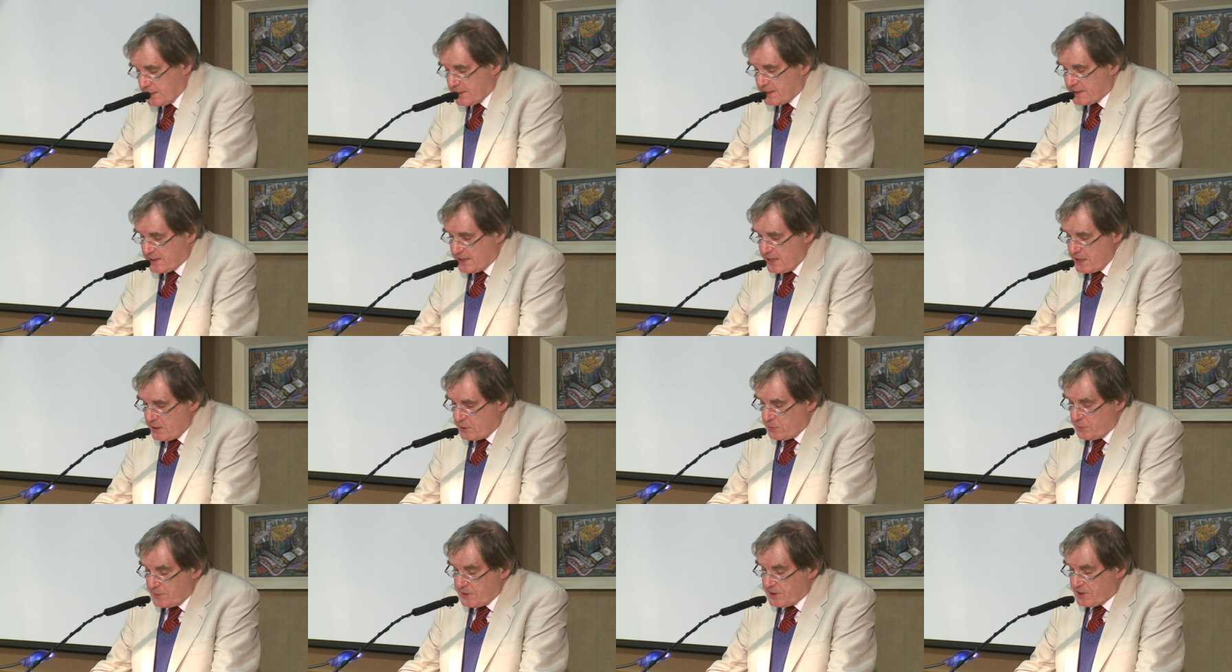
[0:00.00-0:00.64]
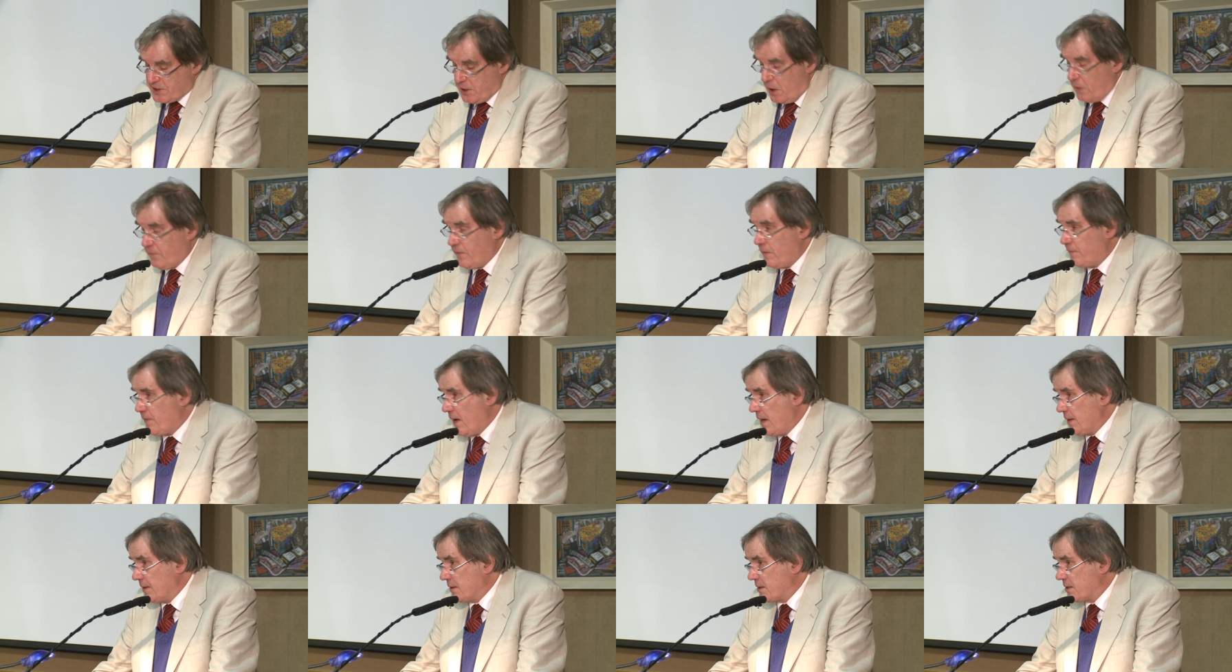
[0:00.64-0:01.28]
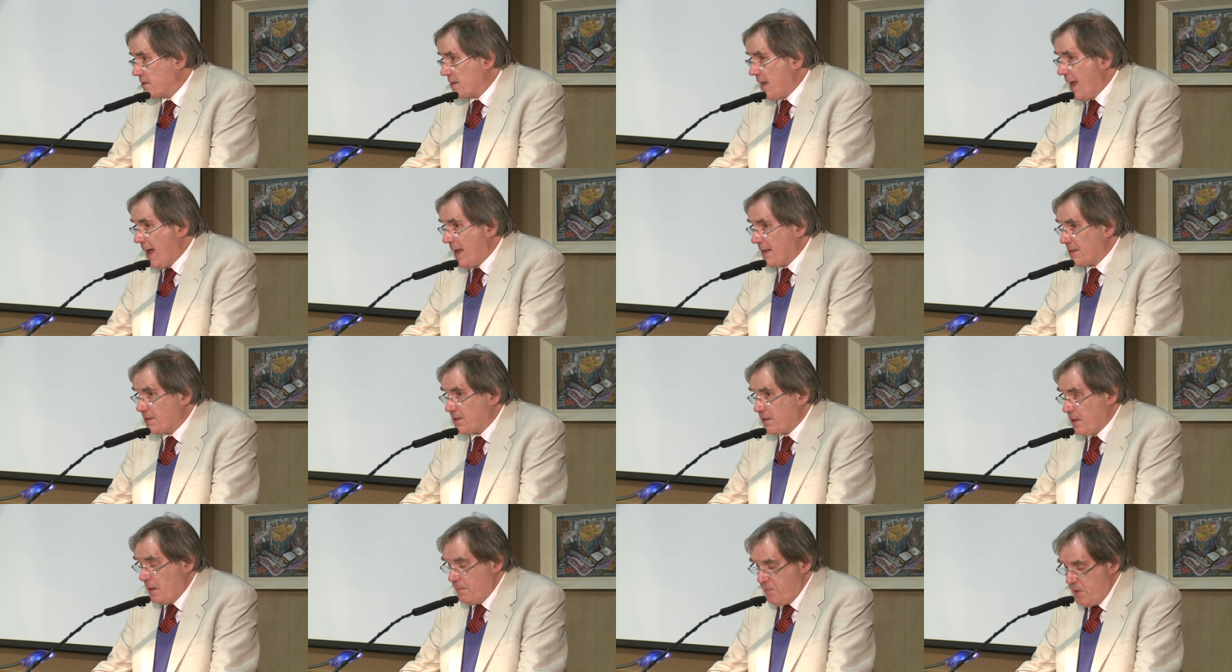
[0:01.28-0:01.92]
a sequence of events
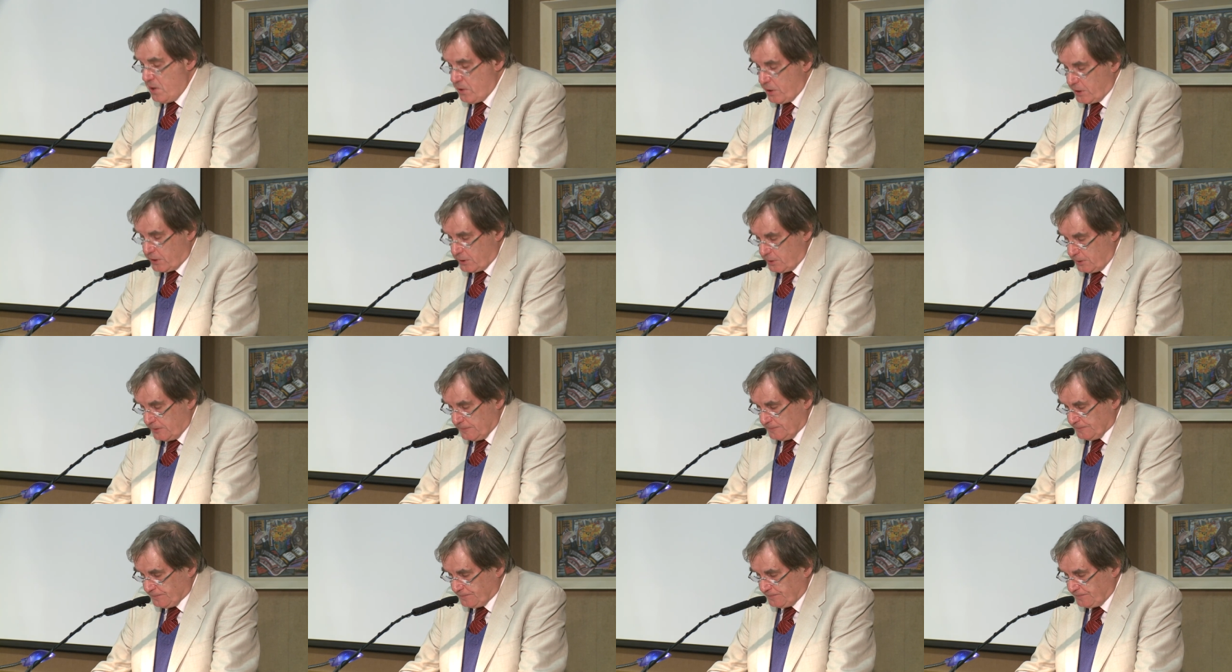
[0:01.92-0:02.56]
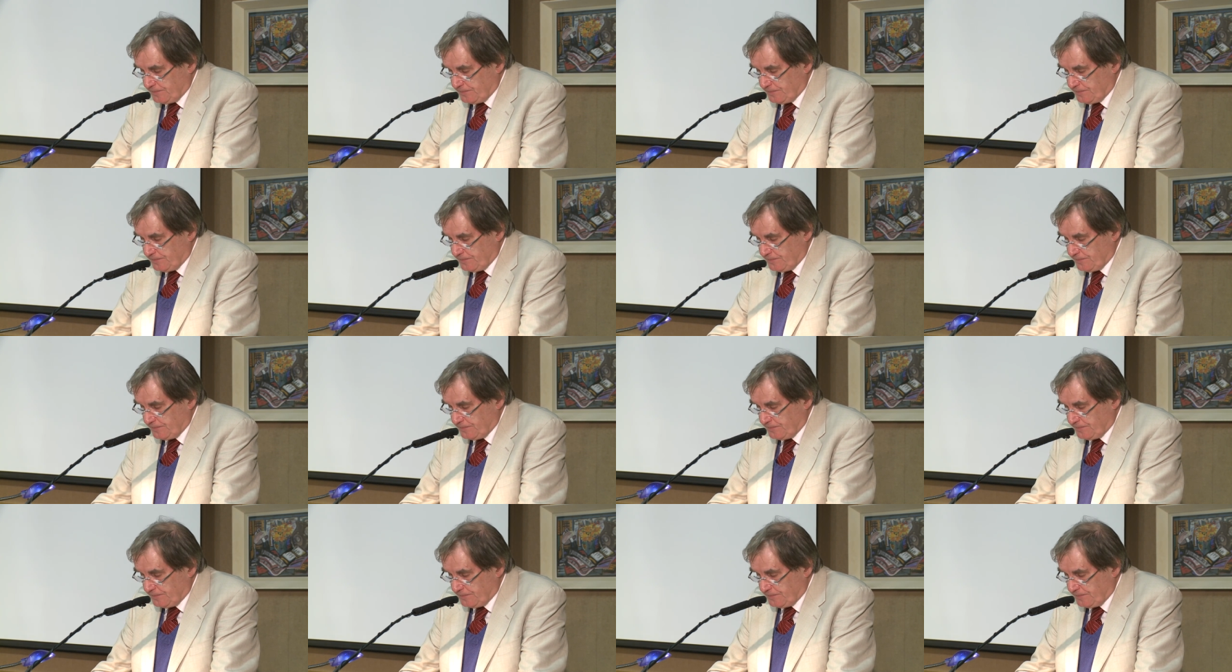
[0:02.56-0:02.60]
as a miracle.